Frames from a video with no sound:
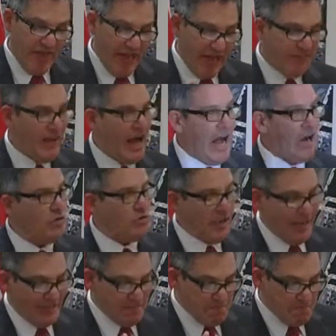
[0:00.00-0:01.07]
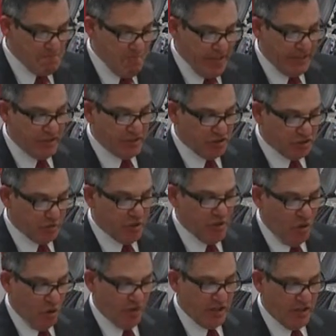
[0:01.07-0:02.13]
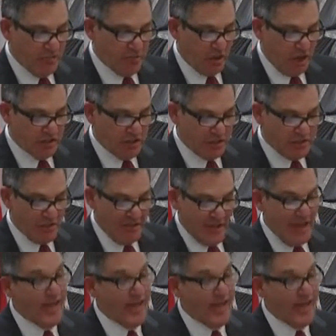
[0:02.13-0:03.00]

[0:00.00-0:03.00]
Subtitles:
have outlined many street overlay projects